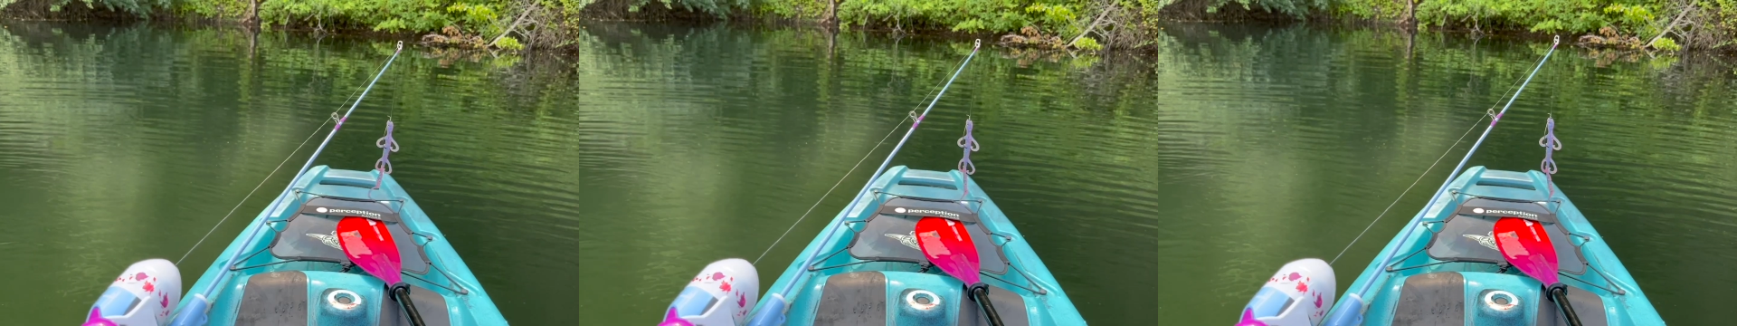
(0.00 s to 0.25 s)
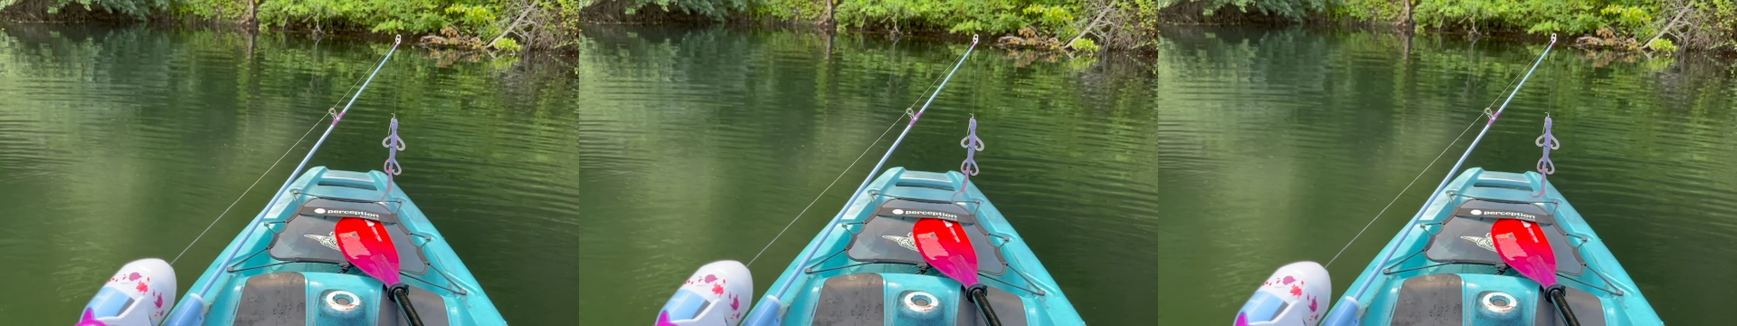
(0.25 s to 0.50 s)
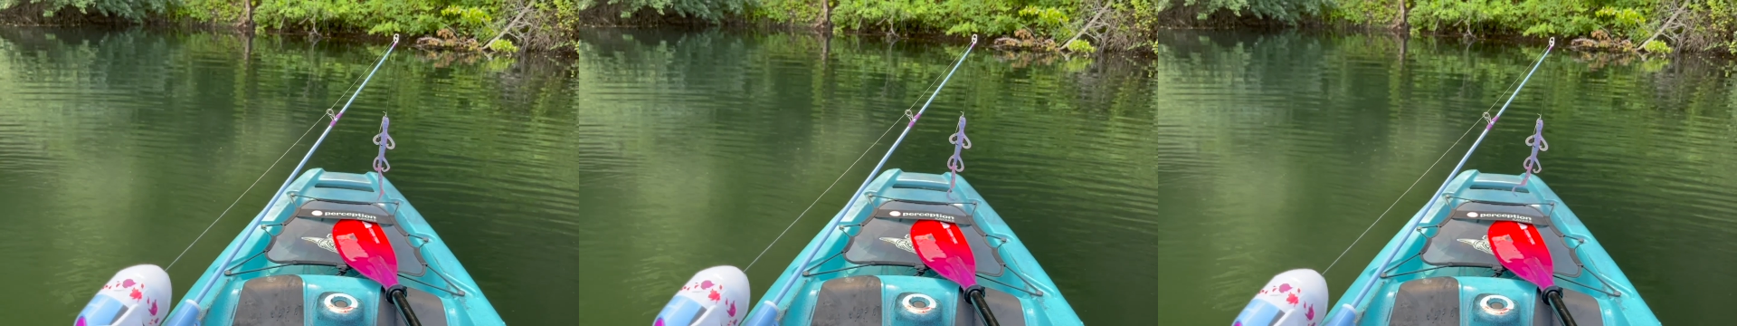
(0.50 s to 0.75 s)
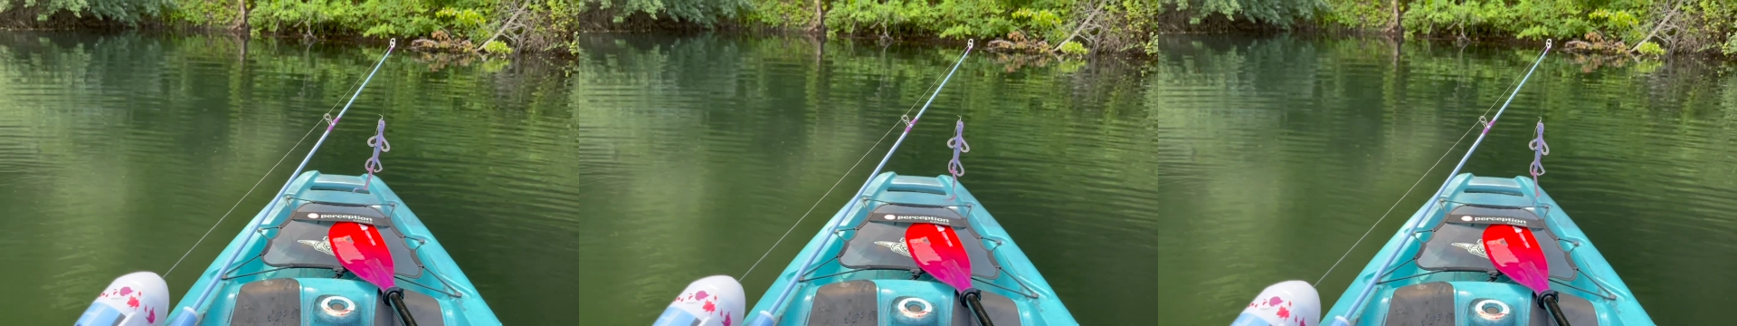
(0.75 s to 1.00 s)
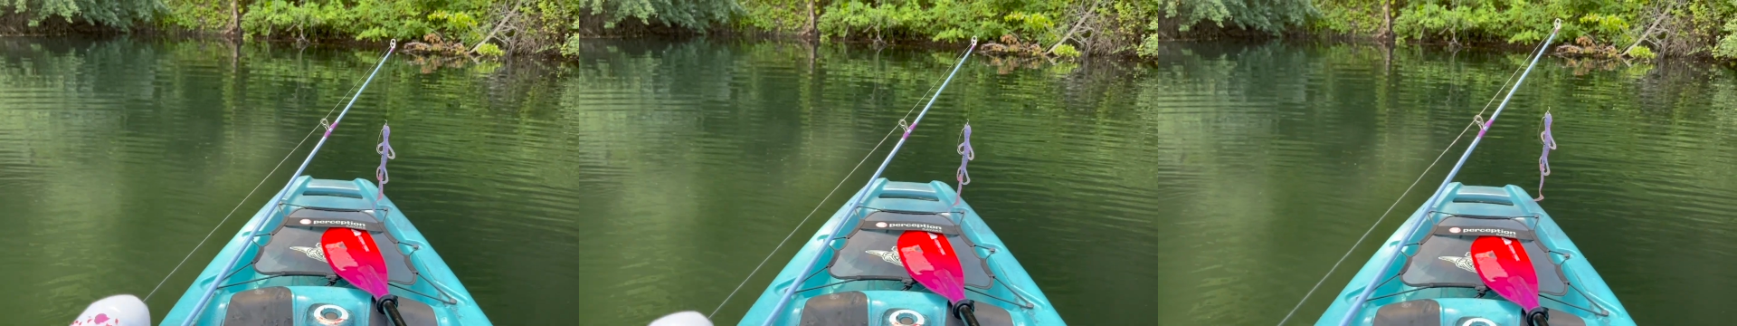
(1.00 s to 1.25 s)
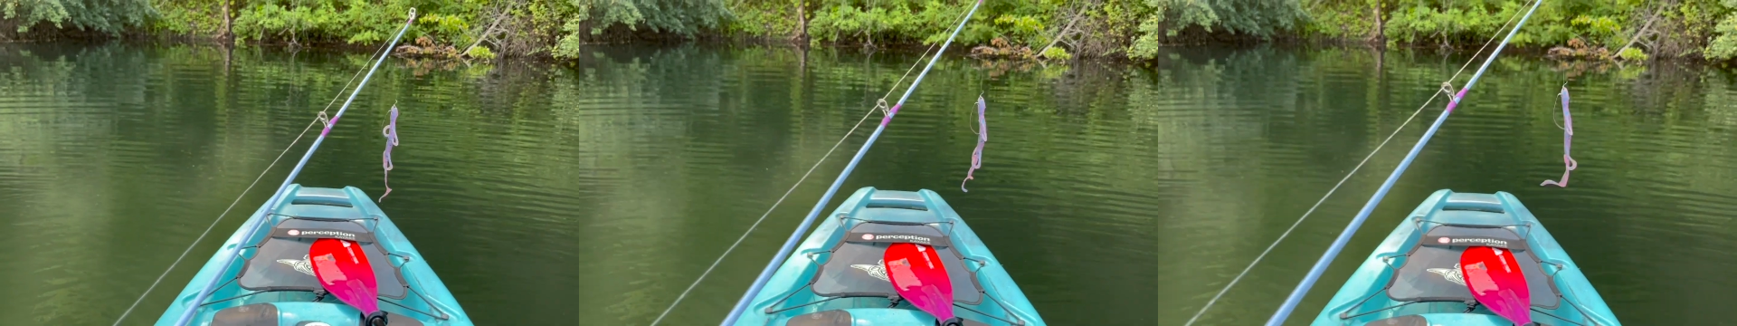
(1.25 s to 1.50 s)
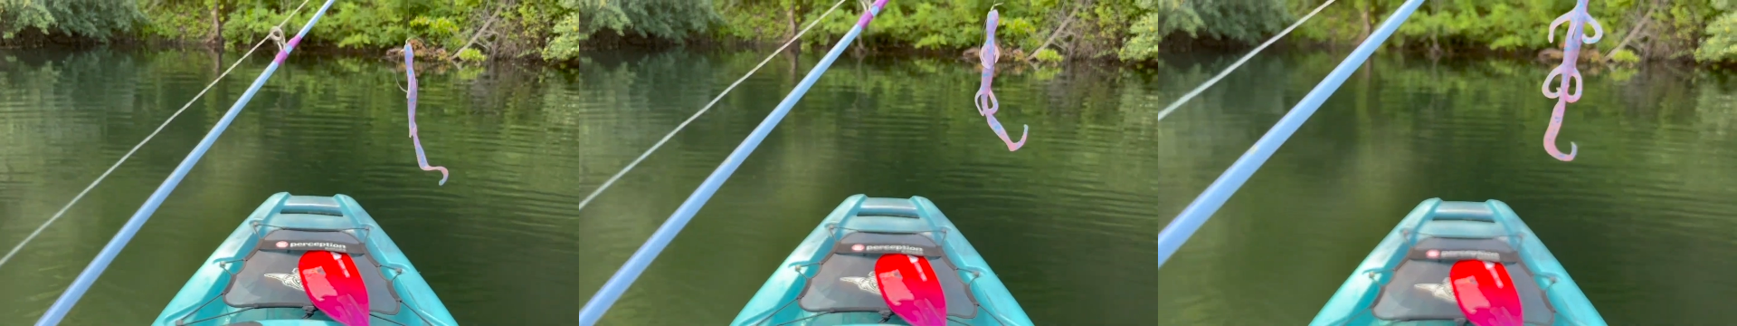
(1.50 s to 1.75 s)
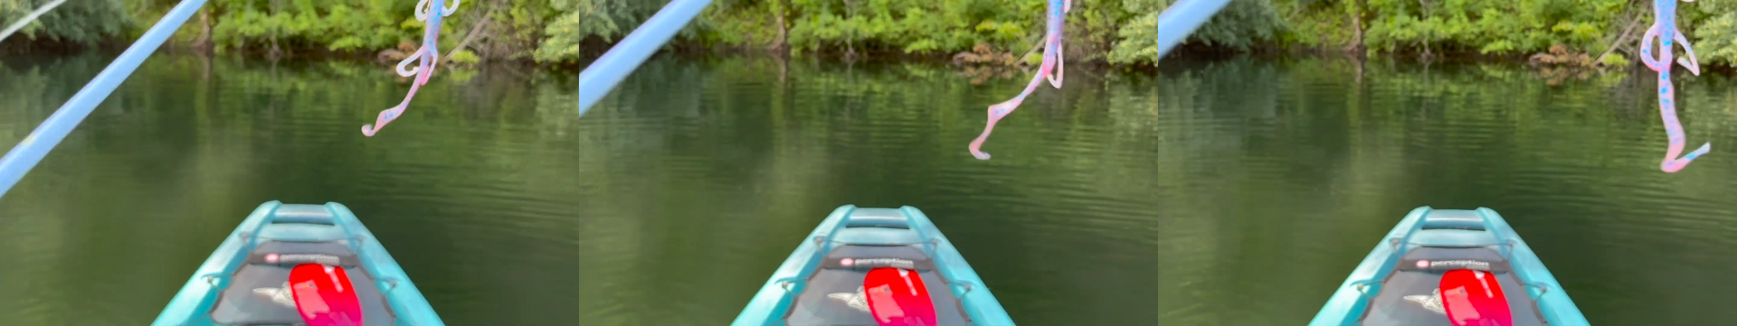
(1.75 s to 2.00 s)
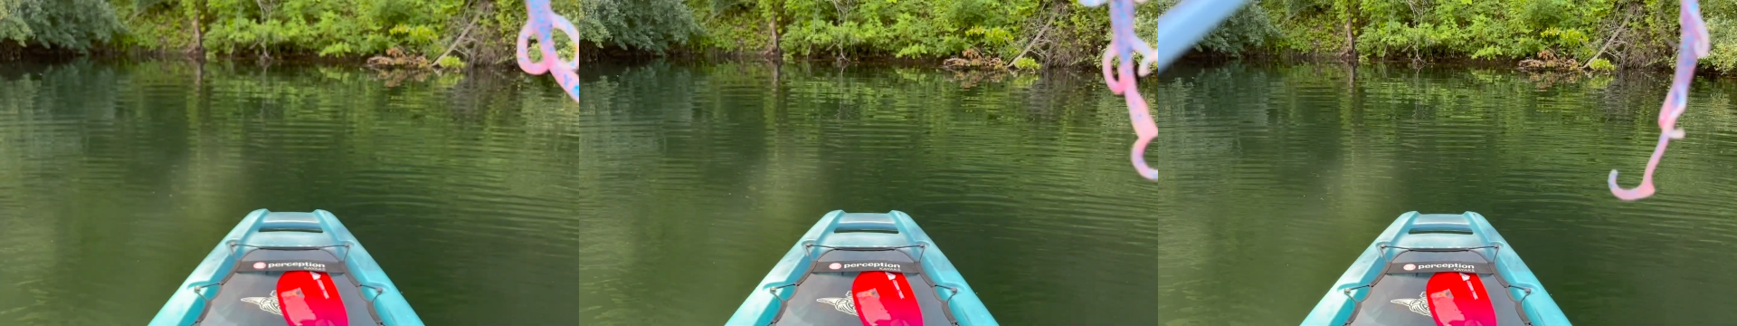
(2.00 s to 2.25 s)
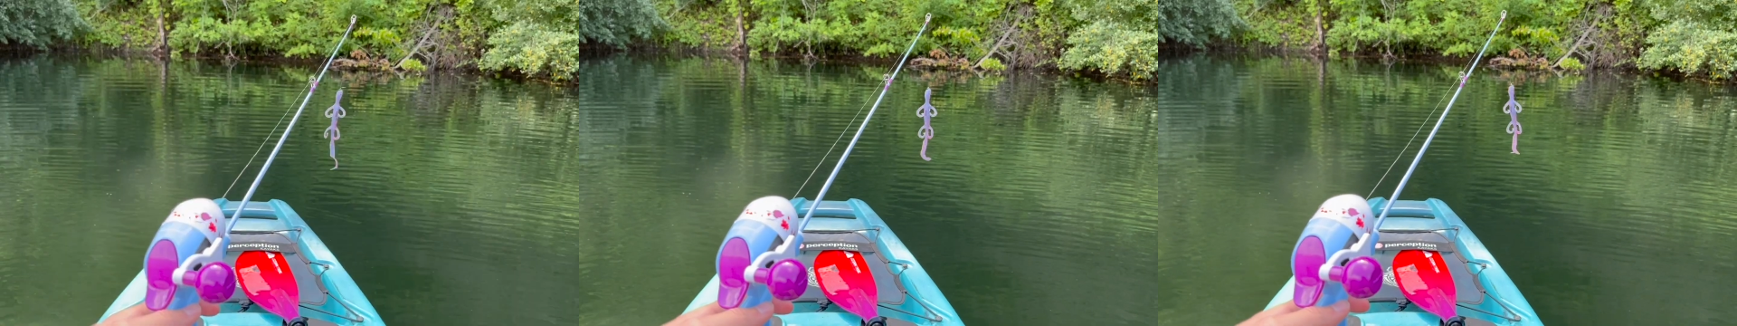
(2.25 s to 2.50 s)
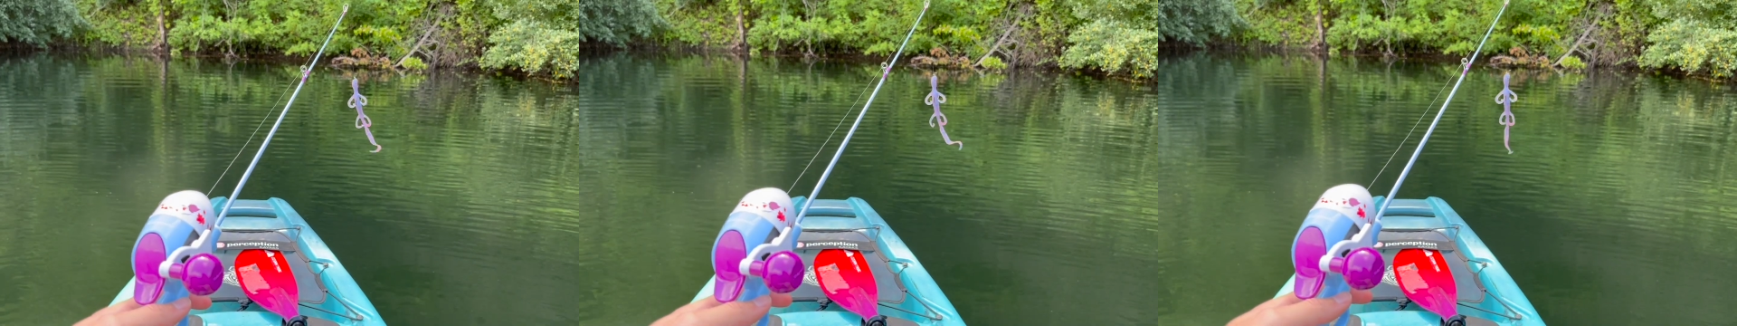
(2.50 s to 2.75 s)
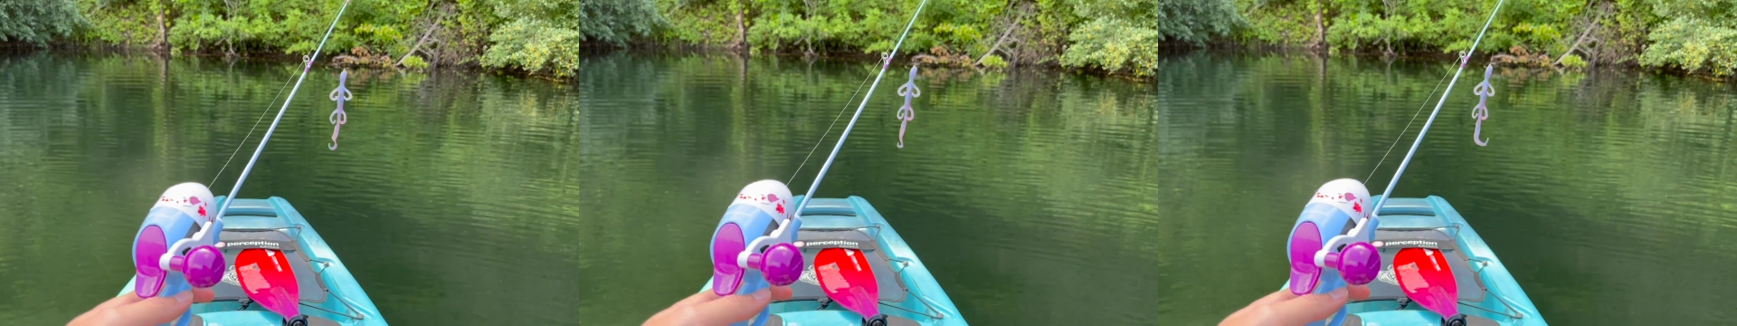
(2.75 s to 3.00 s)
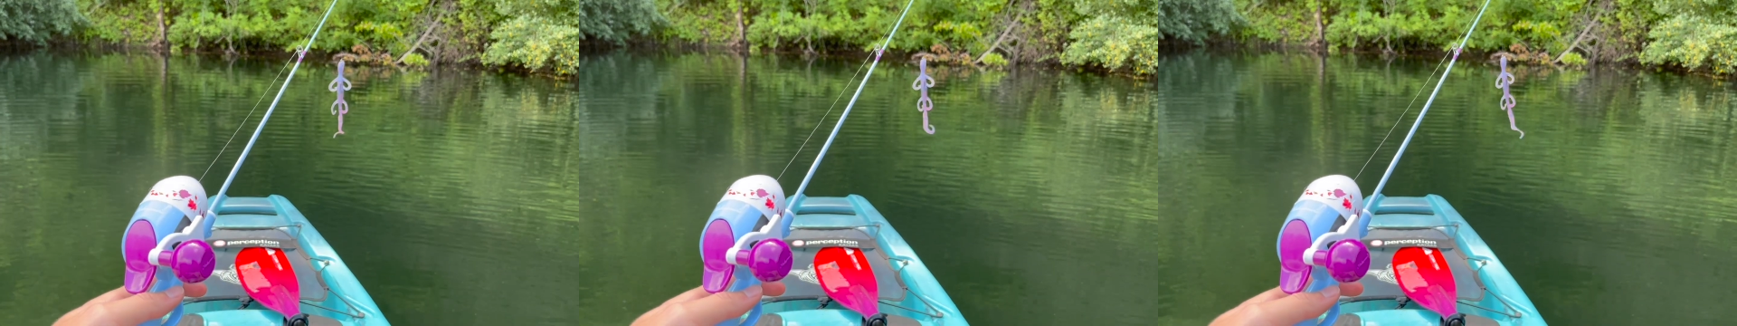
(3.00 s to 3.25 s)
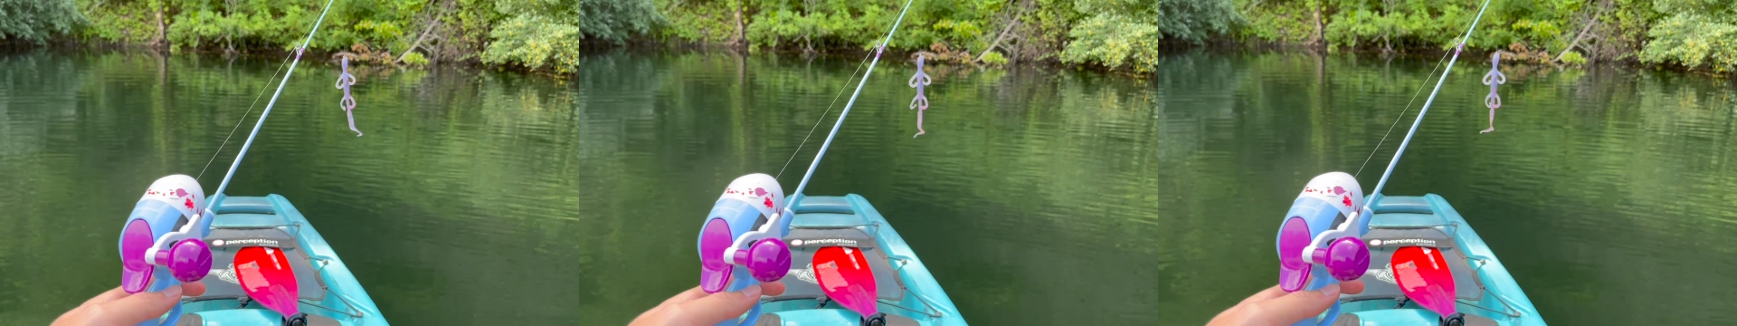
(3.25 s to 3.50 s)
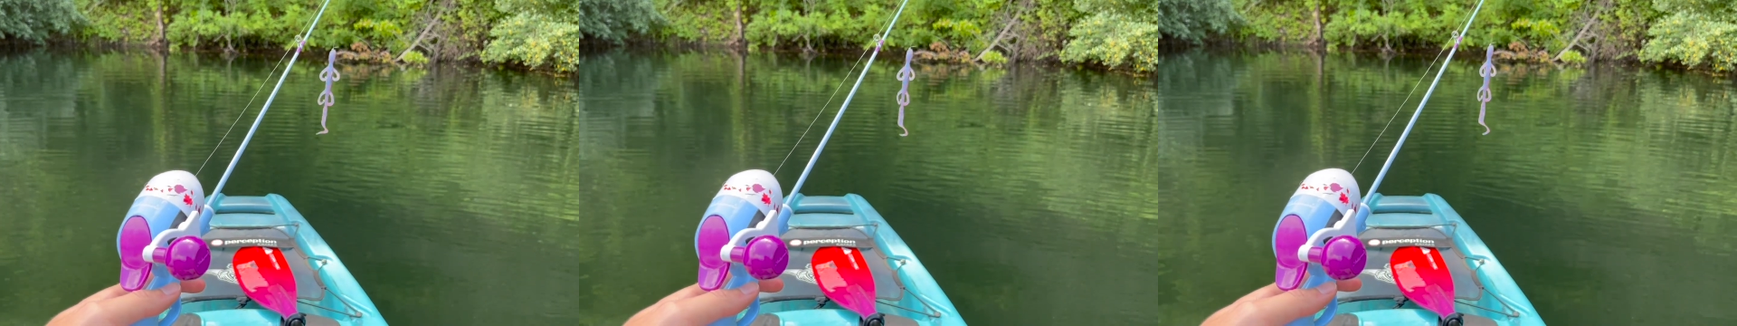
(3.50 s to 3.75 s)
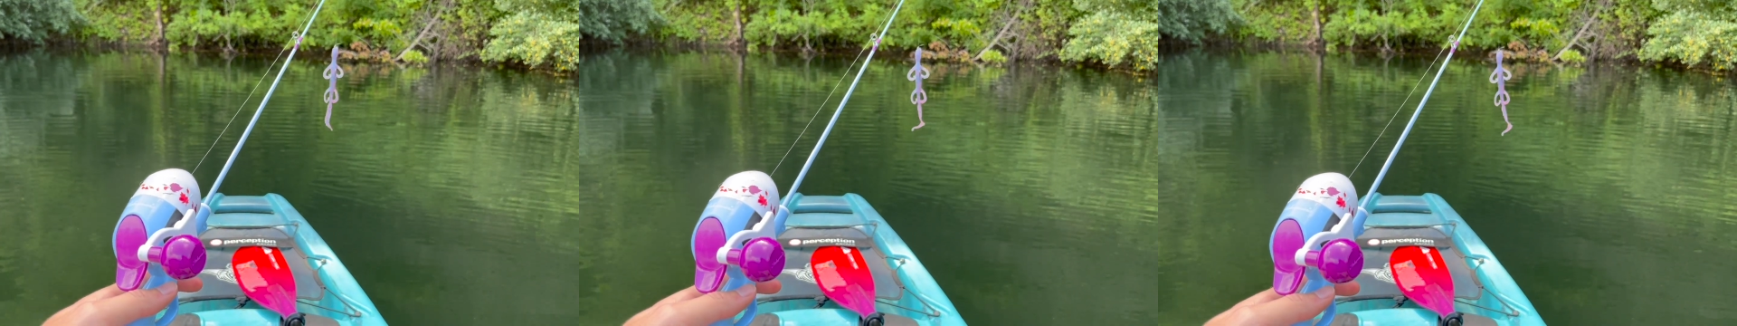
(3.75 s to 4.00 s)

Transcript: Nobody's mouth can be seen.